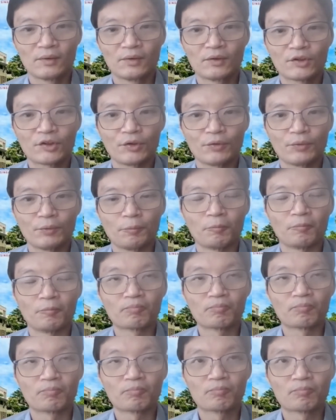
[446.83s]
So
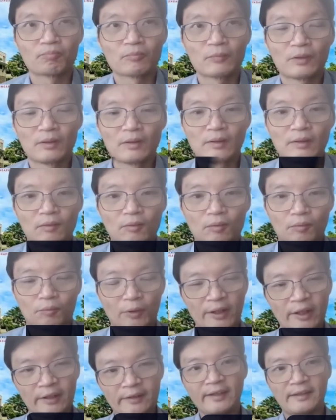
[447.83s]
we
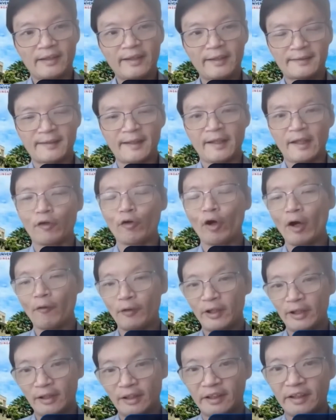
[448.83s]
can take, let's say,
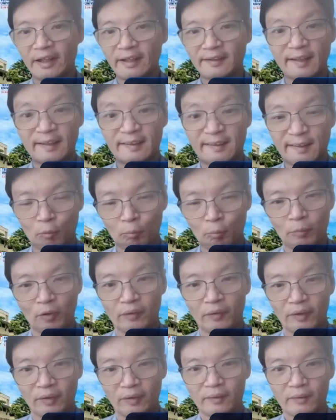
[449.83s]
inquiry learning as an
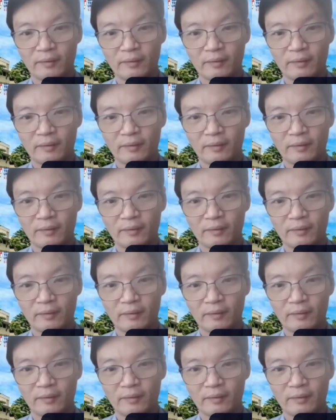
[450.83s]
example.